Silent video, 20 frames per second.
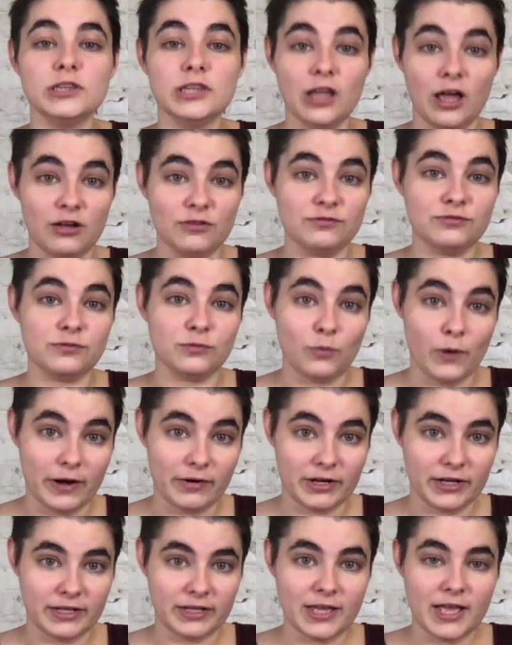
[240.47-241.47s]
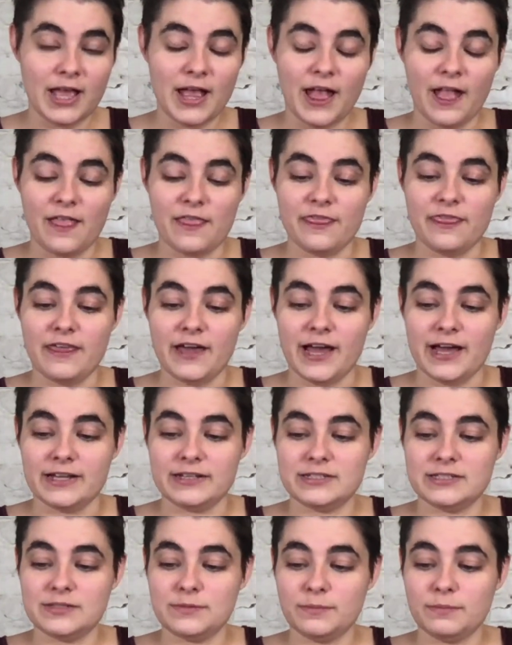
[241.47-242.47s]
love wearing,
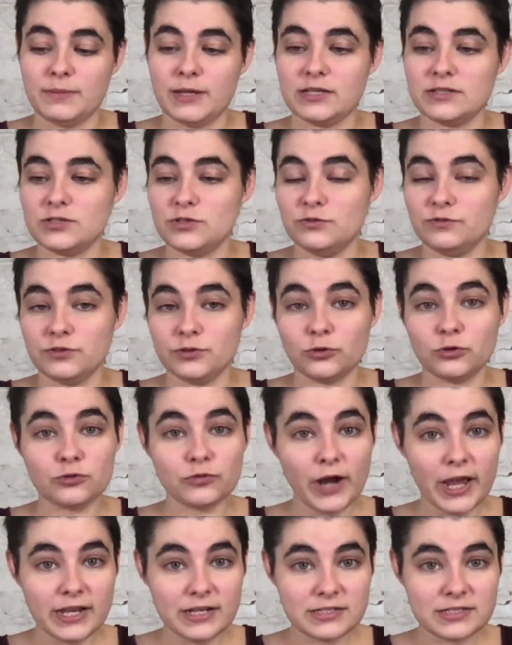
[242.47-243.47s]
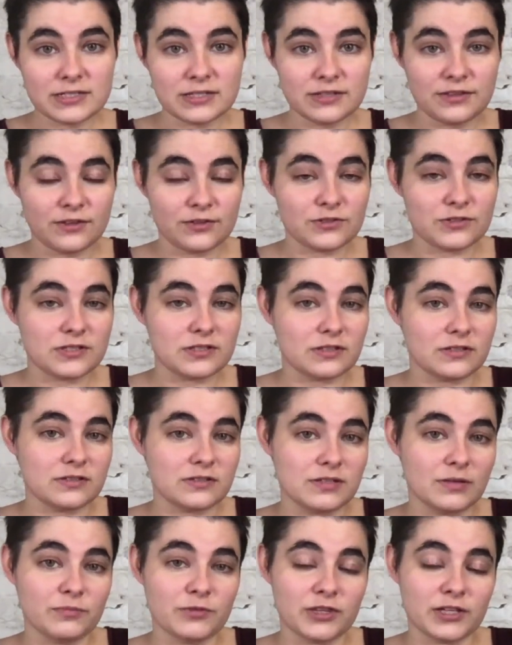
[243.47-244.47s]
that makes you feel great, there's
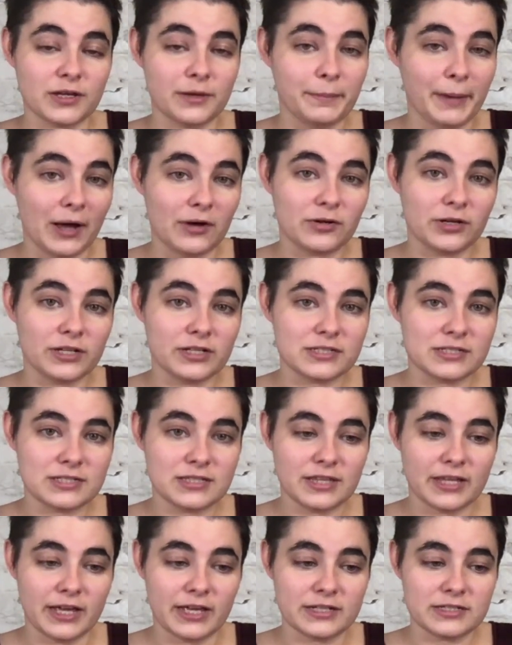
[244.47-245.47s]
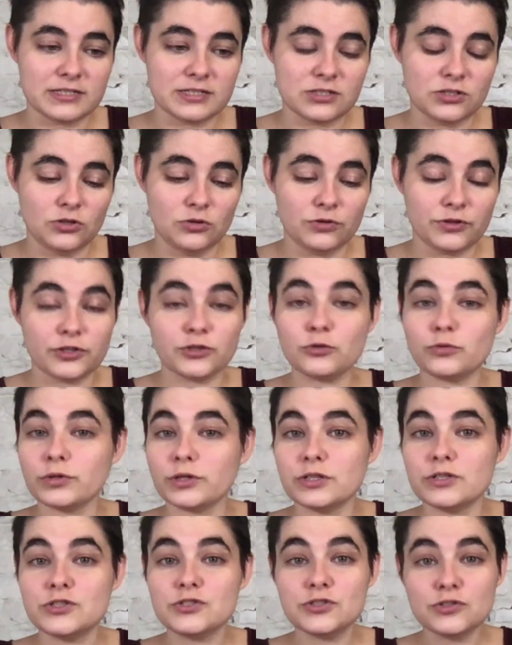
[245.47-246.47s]
something about it that you think
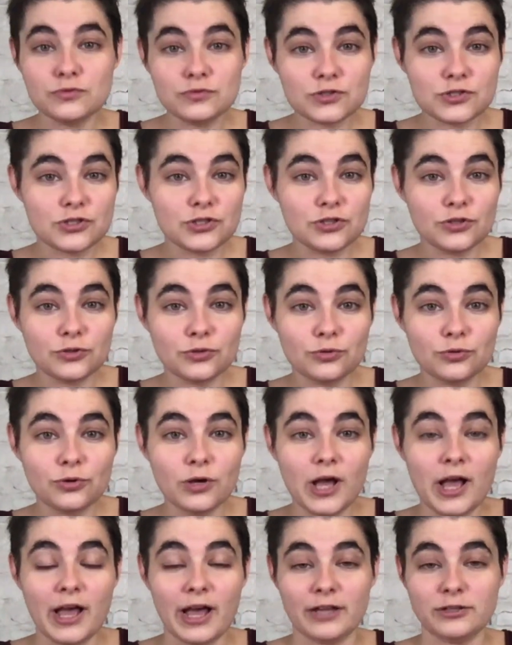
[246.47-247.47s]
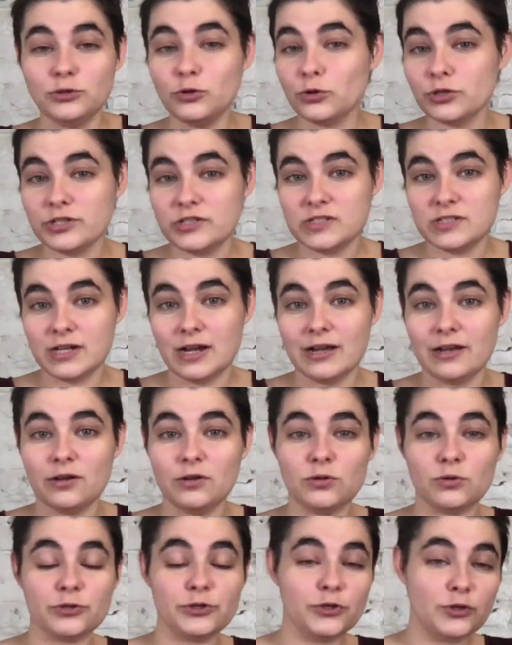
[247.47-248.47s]
really suits you and your
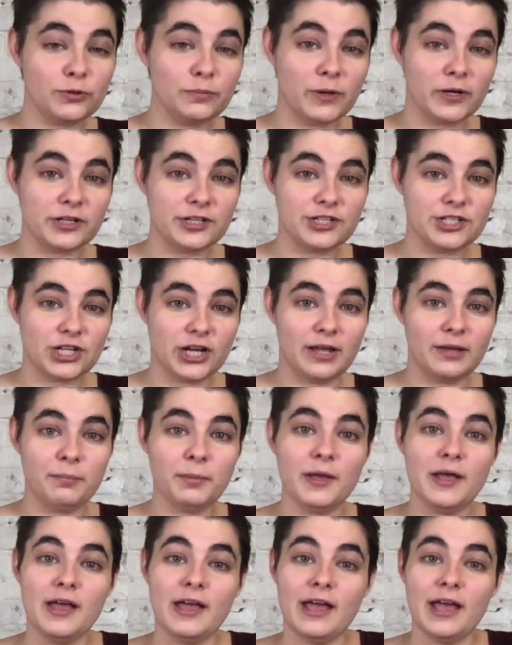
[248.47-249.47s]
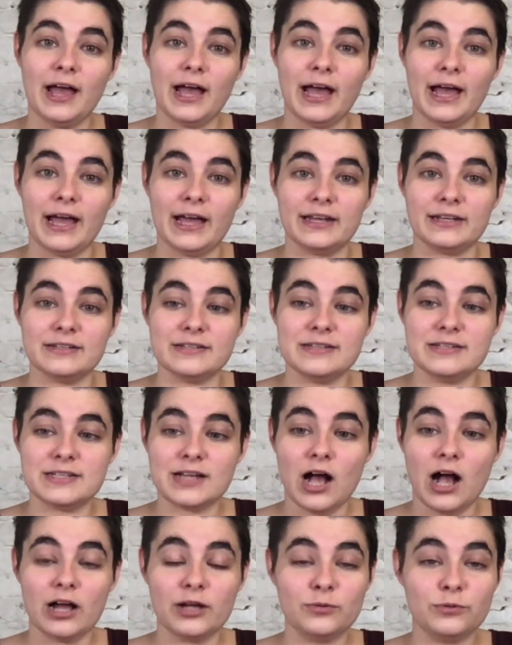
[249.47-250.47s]
style or your body shape, and
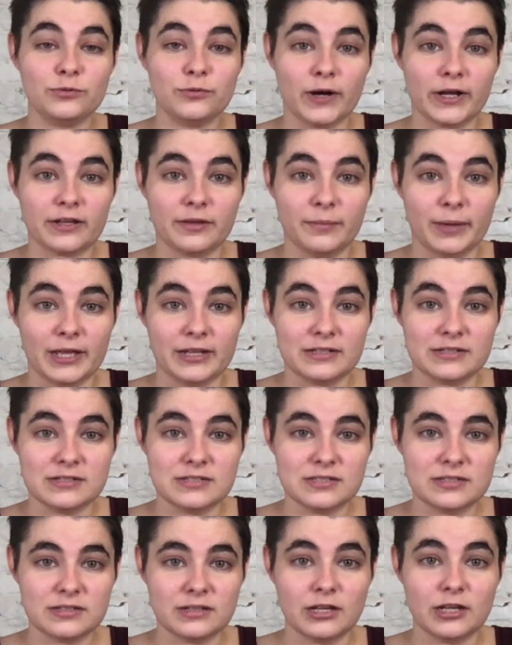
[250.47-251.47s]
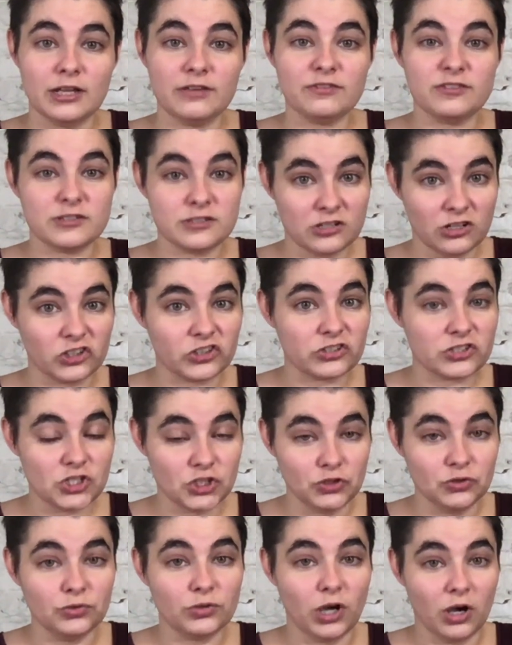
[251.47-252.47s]
I would recommend, if it's not
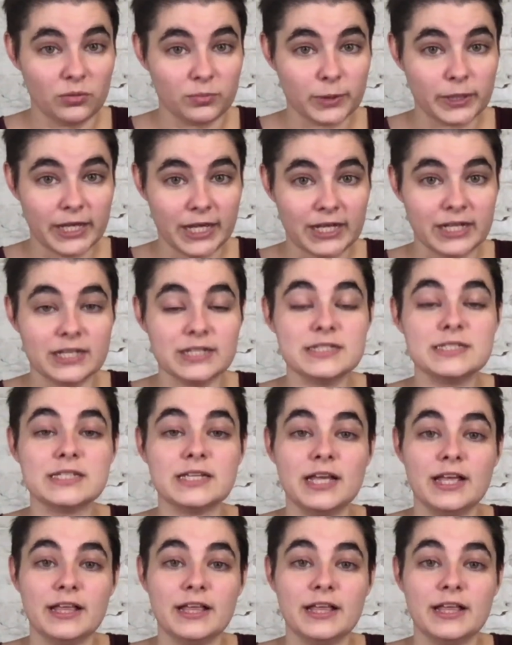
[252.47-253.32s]
too complicated,